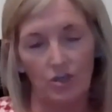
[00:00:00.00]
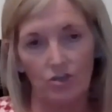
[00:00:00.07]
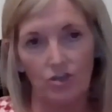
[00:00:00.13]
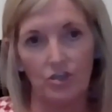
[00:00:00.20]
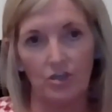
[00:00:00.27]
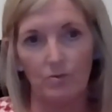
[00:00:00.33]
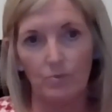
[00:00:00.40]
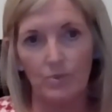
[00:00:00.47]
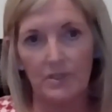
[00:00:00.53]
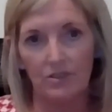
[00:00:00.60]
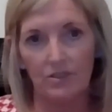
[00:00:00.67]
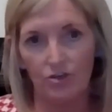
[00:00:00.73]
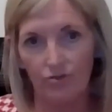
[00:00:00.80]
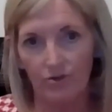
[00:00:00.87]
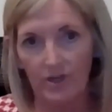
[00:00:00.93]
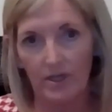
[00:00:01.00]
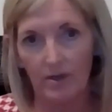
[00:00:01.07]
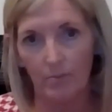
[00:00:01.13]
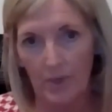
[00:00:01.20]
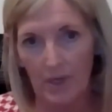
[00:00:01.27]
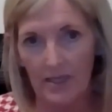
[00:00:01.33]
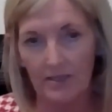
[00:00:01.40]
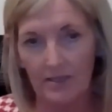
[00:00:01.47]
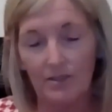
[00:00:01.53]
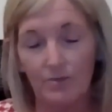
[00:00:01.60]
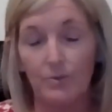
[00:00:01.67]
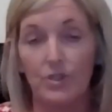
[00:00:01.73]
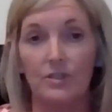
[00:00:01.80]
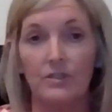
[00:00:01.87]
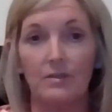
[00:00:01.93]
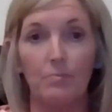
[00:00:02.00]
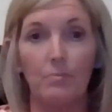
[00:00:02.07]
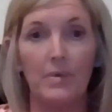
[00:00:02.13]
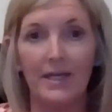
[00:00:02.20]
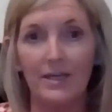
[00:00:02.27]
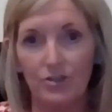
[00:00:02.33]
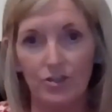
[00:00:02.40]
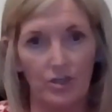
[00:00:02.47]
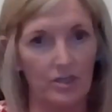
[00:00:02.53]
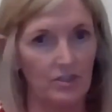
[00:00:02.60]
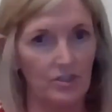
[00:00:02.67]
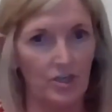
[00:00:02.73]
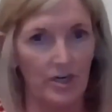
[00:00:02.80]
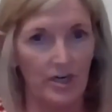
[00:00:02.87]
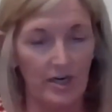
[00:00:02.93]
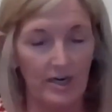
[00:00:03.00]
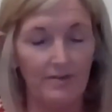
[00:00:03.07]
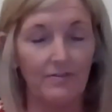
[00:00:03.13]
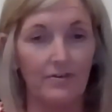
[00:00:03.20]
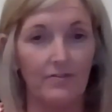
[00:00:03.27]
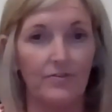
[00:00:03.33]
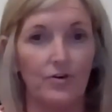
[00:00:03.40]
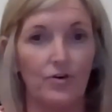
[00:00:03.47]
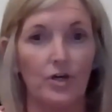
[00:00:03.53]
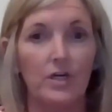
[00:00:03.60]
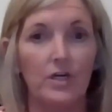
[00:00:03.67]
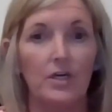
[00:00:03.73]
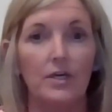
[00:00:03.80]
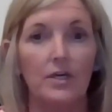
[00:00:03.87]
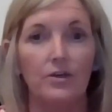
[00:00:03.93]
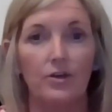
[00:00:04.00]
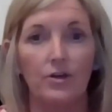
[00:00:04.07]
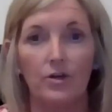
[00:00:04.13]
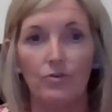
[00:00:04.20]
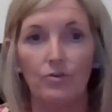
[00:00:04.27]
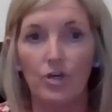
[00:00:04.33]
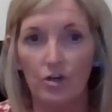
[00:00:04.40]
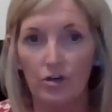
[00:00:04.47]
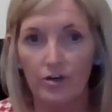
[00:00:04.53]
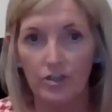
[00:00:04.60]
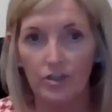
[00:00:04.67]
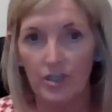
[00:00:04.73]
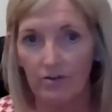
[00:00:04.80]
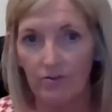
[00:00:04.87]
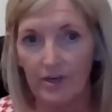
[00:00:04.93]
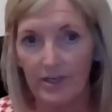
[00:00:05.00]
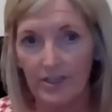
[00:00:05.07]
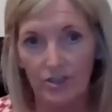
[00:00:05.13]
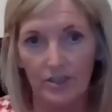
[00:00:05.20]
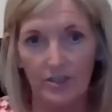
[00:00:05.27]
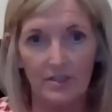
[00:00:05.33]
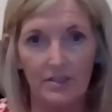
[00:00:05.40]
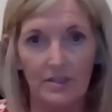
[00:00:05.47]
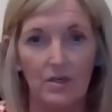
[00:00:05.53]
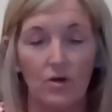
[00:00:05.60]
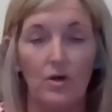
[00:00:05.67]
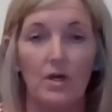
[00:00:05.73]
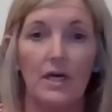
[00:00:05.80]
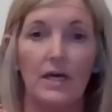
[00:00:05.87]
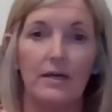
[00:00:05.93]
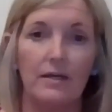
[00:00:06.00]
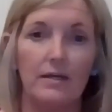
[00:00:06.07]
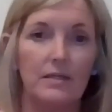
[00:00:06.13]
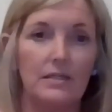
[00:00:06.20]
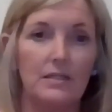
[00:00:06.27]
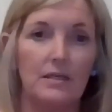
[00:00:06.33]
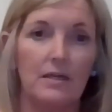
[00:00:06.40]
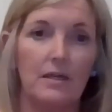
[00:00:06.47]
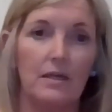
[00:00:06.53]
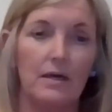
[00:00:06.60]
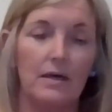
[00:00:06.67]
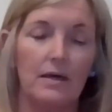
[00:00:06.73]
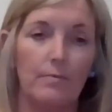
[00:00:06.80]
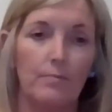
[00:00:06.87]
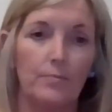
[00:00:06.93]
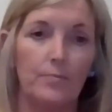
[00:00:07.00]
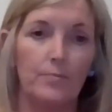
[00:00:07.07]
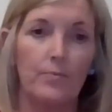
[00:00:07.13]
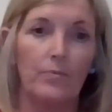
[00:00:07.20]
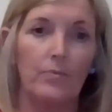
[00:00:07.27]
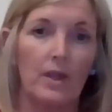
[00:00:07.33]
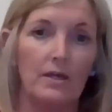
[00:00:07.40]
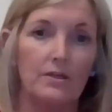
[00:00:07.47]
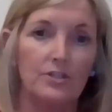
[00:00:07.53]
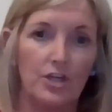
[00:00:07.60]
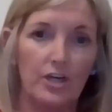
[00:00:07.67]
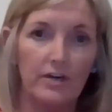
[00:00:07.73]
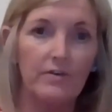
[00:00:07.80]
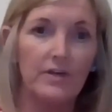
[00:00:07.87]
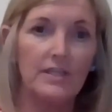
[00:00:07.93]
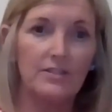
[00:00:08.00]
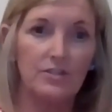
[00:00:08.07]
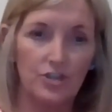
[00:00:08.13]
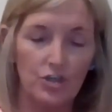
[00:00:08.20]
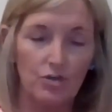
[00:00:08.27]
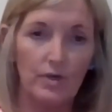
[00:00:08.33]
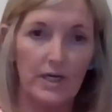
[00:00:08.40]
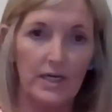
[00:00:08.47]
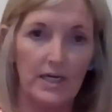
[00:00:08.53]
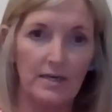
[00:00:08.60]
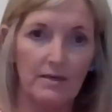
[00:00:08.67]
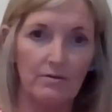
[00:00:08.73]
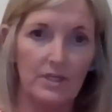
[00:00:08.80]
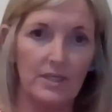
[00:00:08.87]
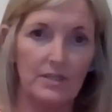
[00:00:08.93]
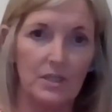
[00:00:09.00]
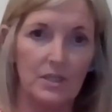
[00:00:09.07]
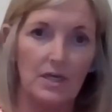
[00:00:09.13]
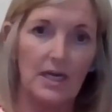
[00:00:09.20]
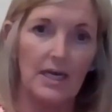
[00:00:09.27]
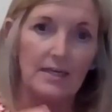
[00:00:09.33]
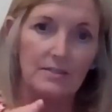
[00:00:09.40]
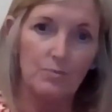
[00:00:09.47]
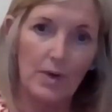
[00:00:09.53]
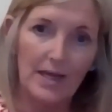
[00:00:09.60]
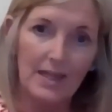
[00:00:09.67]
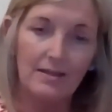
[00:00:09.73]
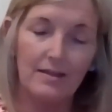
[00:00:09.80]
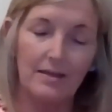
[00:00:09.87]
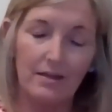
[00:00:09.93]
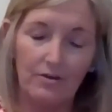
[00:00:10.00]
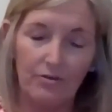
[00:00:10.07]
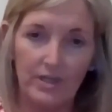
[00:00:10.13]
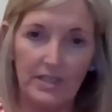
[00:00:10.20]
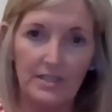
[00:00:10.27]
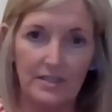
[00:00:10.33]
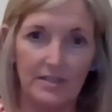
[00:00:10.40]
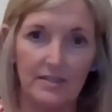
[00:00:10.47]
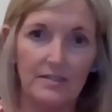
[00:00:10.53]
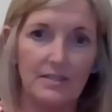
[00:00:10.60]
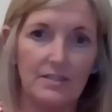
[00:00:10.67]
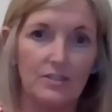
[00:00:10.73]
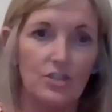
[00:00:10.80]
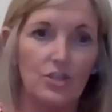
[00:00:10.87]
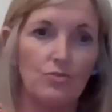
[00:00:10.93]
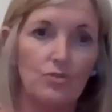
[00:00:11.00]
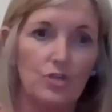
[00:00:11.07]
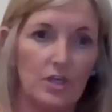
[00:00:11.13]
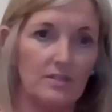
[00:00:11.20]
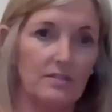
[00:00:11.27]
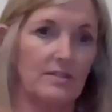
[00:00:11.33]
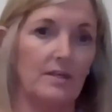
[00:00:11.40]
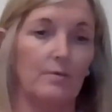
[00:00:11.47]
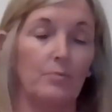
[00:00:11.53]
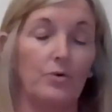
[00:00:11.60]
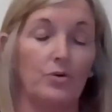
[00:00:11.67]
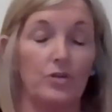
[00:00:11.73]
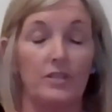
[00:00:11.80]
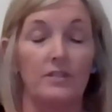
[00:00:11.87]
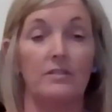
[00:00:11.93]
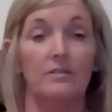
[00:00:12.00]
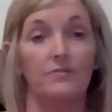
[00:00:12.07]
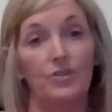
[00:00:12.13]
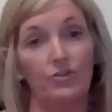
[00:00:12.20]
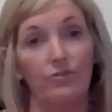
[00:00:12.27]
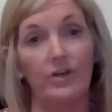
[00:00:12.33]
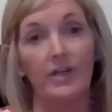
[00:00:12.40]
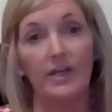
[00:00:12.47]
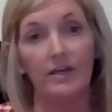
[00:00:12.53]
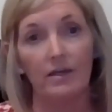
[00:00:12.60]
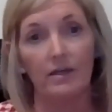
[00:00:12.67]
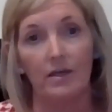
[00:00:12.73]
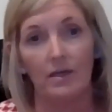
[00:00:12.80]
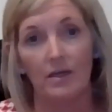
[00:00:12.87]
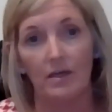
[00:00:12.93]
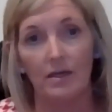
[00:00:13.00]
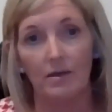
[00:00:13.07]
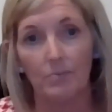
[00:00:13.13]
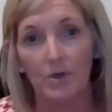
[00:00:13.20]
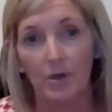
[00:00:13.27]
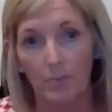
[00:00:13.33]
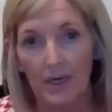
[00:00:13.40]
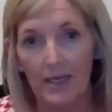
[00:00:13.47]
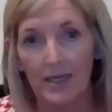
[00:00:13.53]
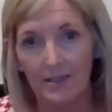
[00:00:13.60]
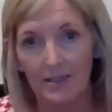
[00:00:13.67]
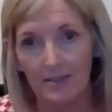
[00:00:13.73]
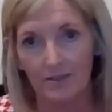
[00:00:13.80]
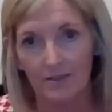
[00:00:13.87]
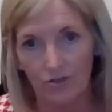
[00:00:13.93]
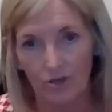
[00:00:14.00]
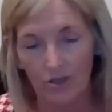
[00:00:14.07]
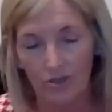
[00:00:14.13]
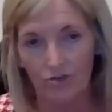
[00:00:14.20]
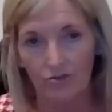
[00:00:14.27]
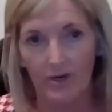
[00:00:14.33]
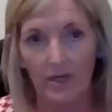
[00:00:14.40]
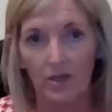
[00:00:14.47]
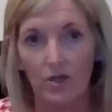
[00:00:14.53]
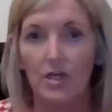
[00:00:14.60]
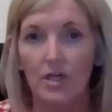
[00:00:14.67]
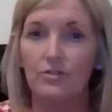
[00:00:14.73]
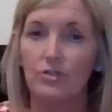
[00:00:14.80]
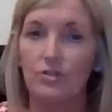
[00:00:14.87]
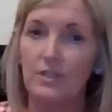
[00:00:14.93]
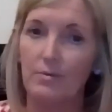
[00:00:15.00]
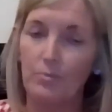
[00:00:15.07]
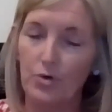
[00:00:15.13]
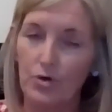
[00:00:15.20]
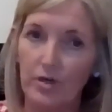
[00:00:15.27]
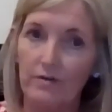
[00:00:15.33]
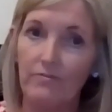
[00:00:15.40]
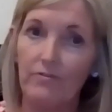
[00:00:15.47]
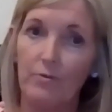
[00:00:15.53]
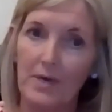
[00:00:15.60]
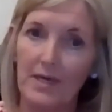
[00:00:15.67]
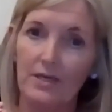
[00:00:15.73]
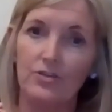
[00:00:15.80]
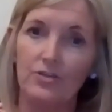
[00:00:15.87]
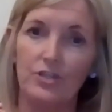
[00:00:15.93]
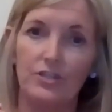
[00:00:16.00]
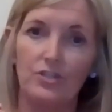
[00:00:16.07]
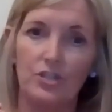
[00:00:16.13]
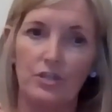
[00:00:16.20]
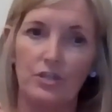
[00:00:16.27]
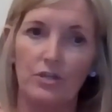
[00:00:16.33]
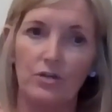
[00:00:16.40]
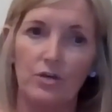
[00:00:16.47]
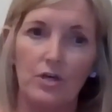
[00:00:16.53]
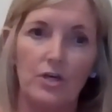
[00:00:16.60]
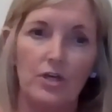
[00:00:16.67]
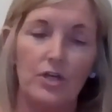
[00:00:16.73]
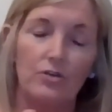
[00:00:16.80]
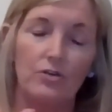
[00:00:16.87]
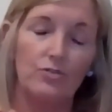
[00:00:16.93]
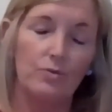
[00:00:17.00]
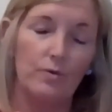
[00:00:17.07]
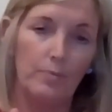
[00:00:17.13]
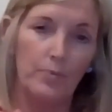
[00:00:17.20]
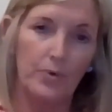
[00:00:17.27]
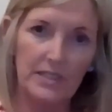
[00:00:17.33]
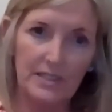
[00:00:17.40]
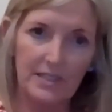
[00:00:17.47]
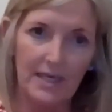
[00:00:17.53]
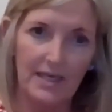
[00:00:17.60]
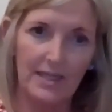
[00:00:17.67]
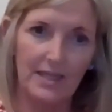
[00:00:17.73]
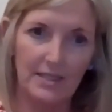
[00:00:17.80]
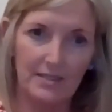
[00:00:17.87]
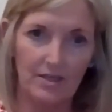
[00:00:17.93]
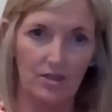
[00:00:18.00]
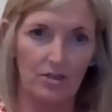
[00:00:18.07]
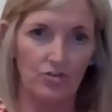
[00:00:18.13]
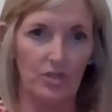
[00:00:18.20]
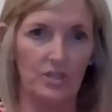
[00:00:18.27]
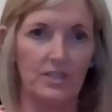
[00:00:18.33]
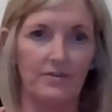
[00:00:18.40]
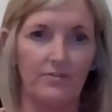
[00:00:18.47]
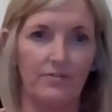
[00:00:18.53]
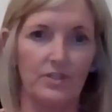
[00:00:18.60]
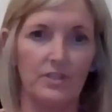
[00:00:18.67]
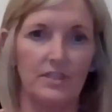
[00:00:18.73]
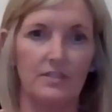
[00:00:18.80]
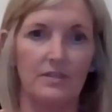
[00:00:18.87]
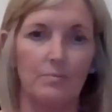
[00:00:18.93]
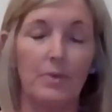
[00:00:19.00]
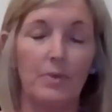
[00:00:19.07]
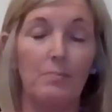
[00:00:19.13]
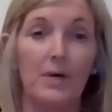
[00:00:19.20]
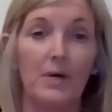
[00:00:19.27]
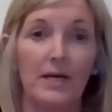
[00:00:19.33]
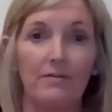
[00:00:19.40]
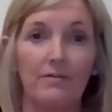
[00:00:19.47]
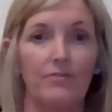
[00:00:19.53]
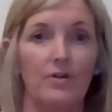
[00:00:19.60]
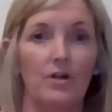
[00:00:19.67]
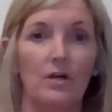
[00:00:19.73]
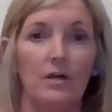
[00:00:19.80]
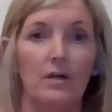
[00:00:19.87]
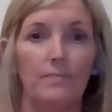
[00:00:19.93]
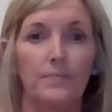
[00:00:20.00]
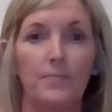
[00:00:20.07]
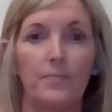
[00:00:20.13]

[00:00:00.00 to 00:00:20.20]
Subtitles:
touched on was the Sharia compliance, which is a major concern even for younger generations. And surveys are showing now that as wealth increases, so does the importance of Sharia compliance and structuring. So it's important for managers to appreciate these cultural differences and be mindful